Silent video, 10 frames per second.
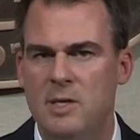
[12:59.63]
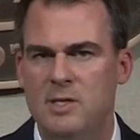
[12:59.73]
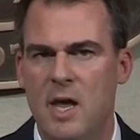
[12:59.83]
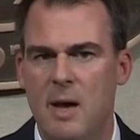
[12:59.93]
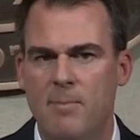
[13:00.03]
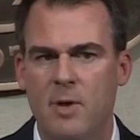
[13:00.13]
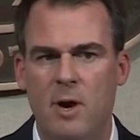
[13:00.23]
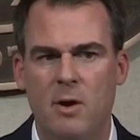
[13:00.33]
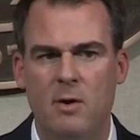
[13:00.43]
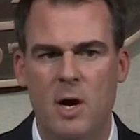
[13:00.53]
set up
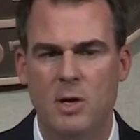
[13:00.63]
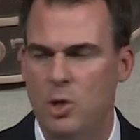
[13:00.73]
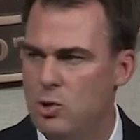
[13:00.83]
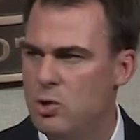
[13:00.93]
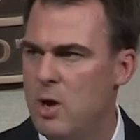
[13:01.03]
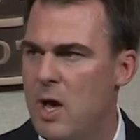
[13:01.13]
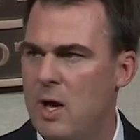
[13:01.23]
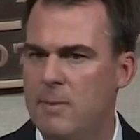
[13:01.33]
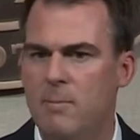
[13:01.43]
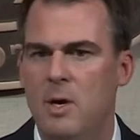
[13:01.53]
their
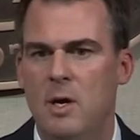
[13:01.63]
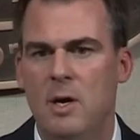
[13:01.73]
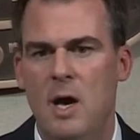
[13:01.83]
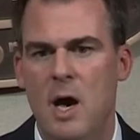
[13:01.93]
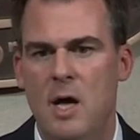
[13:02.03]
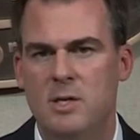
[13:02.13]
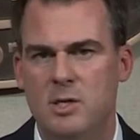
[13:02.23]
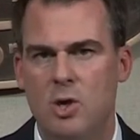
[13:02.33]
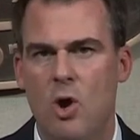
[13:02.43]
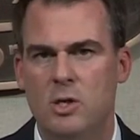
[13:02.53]
username to
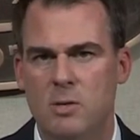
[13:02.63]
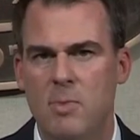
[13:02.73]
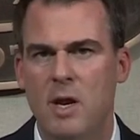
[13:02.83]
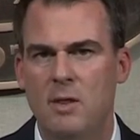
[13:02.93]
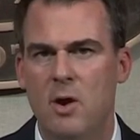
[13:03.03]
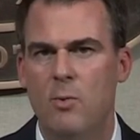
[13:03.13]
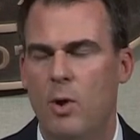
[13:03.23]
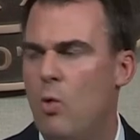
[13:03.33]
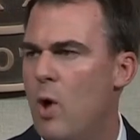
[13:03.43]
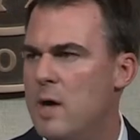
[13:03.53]
start submitting their
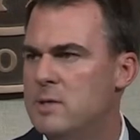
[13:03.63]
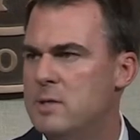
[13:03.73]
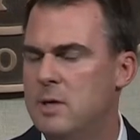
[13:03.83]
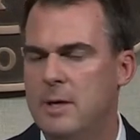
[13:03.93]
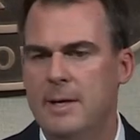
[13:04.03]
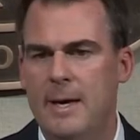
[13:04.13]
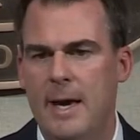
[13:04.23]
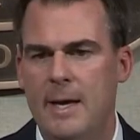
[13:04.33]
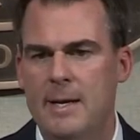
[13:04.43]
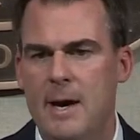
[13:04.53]
requests. And